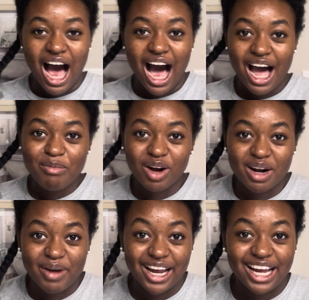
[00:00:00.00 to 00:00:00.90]
I
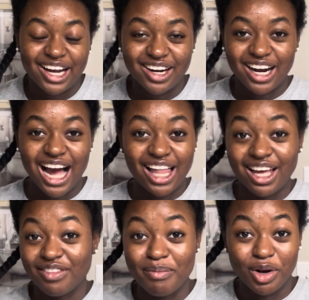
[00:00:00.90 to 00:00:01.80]
part my hair, I
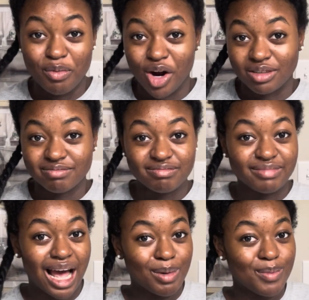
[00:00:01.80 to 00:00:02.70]
like the middle part.
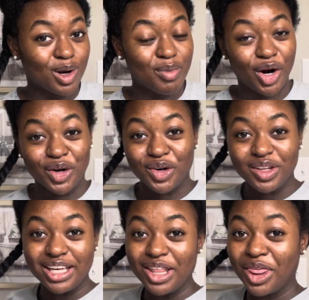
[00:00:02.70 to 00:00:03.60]
I'm a middle part
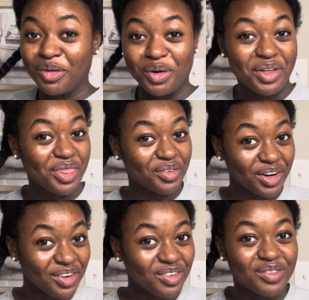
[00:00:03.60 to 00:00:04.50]
girly through and
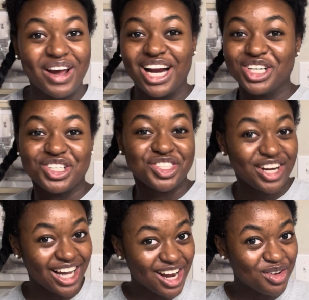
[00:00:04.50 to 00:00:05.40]
through. When my hair is
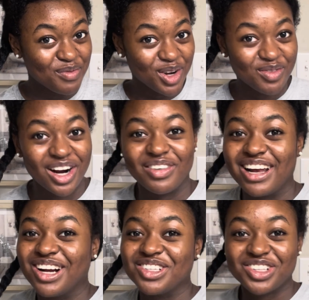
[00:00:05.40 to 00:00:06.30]
straight, I do a middle part. My
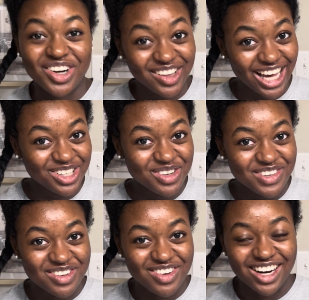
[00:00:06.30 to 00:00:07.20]
hair is curly, I do a
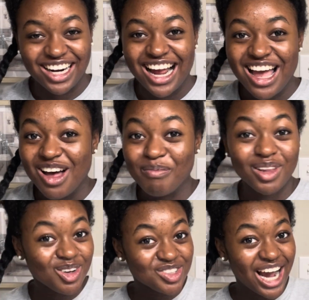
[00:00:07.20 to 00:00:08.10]
middle part.
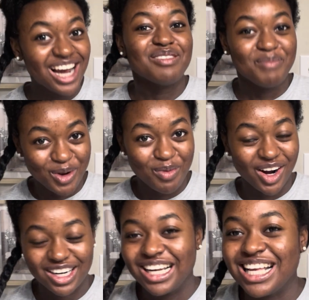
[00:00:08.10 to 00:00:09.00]
Blow dry, middle
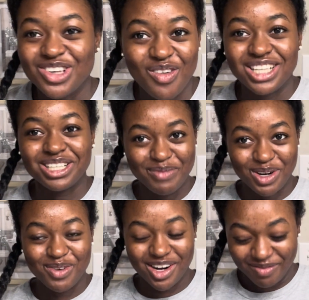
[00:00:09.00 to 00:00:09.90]
part. It's always in a middle
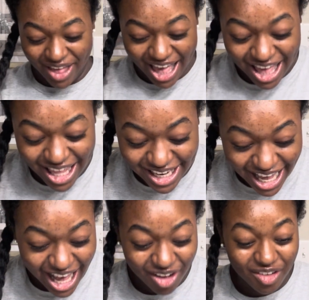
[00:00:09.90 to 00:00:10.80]
part.
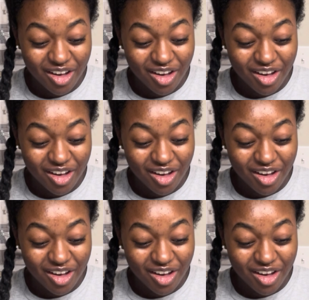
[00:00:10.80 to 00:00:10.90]
Now,